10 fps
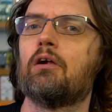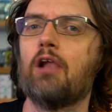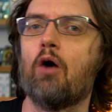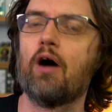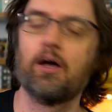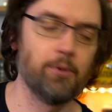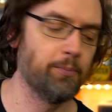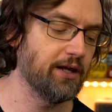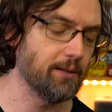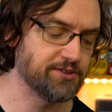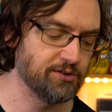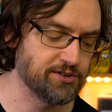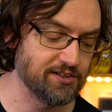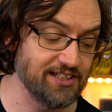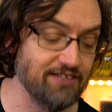Lower upper pickups too,
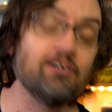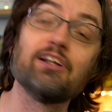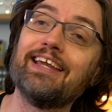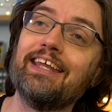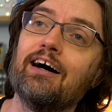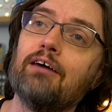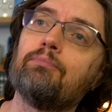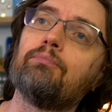so it's even cleaner.